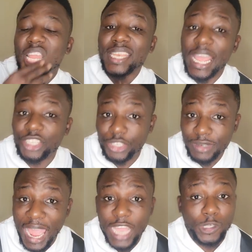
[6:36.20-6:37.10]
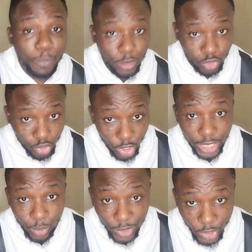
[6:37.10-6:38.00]
Nigeria exports crude
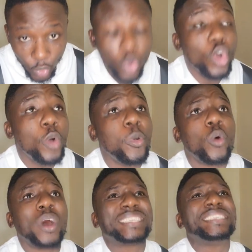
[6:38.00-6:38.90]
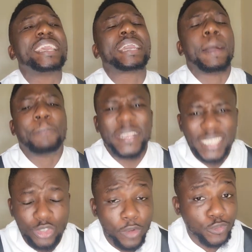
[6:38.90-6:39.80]
oil, we know. But what is the
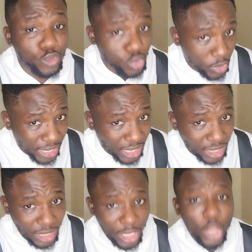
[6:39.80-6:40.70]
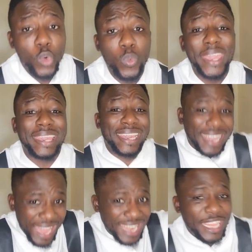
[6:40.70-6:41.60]
capacity of crude oil we
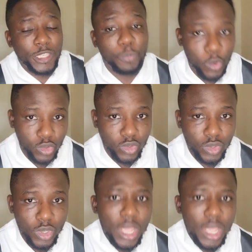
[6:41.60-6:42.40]
can export?